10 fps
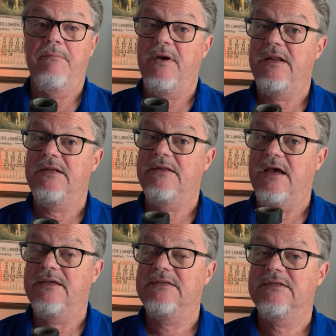but it
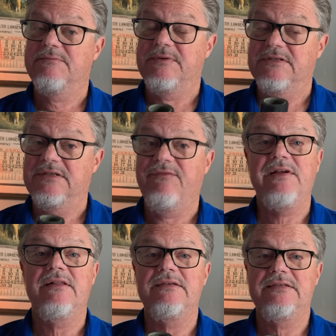does
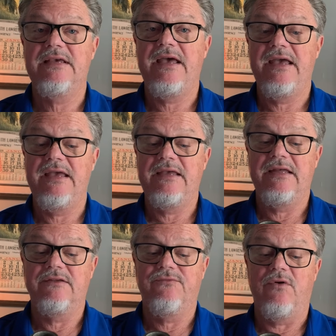specifically say
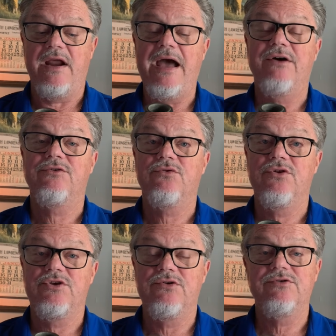it's for outdoor
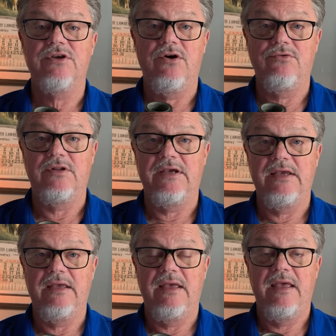use
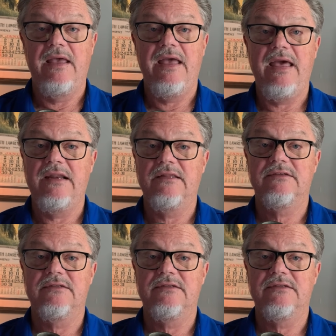only, and it's